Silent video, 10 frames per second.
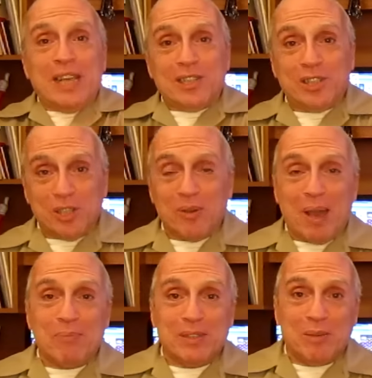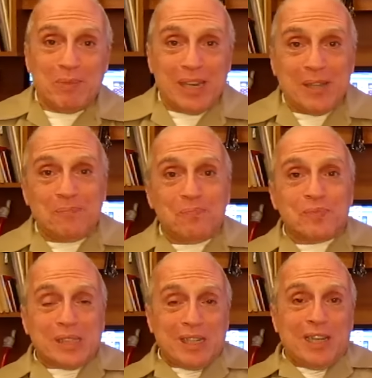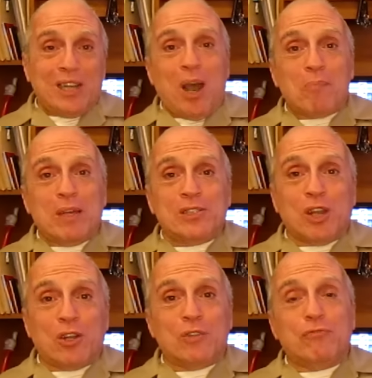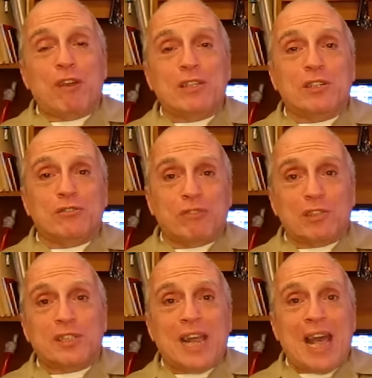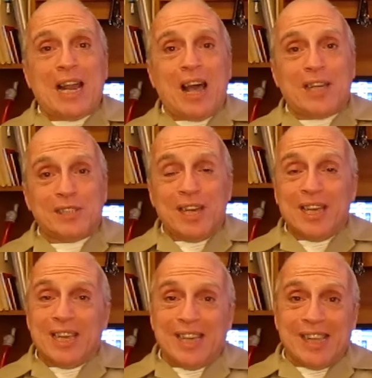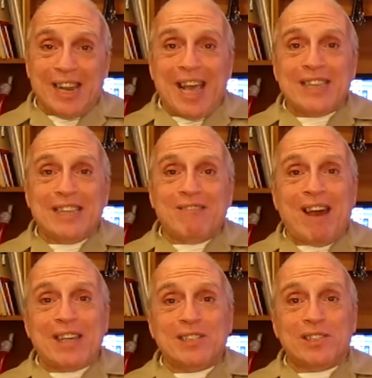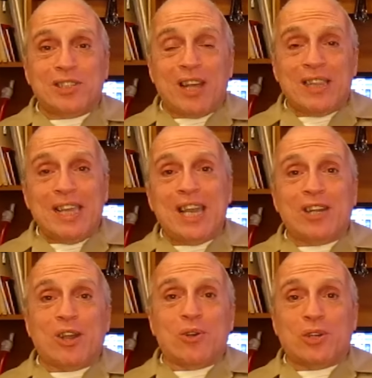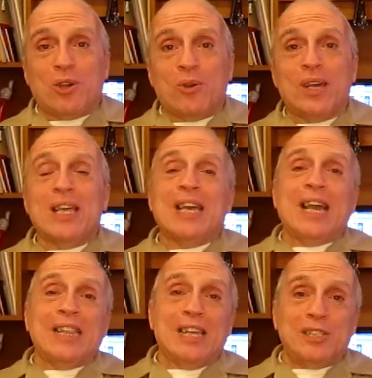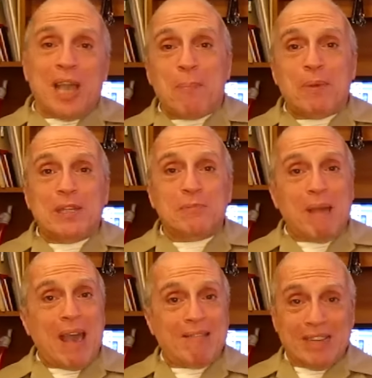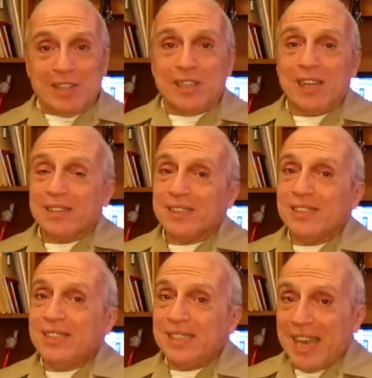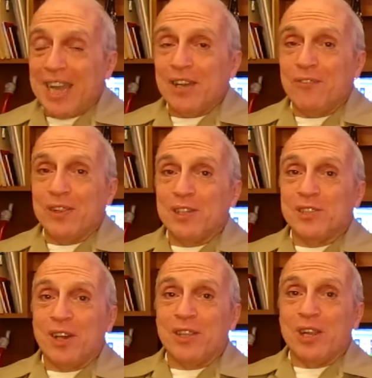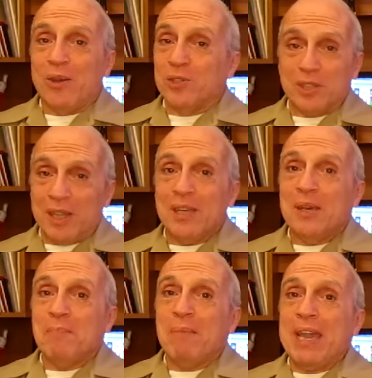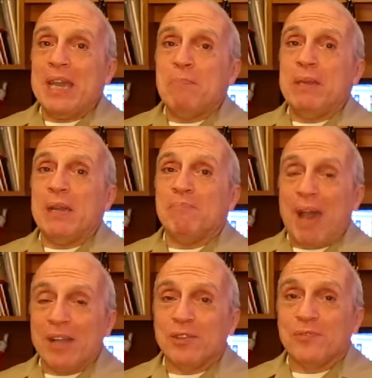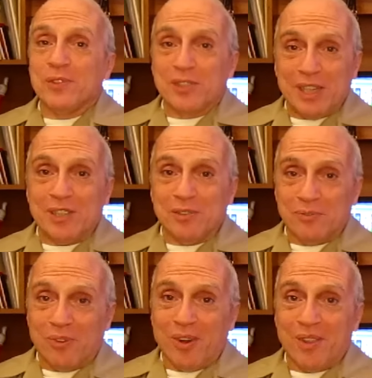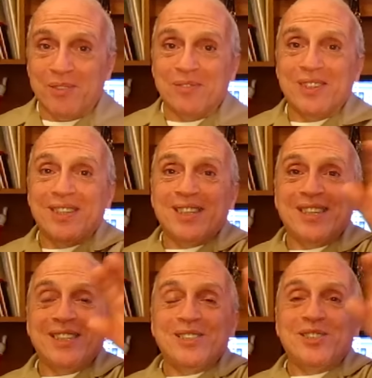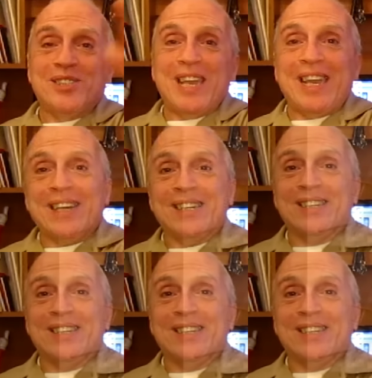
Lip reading: the nation you happen to be in. And God bless our good friends and trusted allies in the land of the rising sun, Nihon Koku, and the Japanese mariners heading for the Southern Ocean. May it be a bountiful season for them. See ya.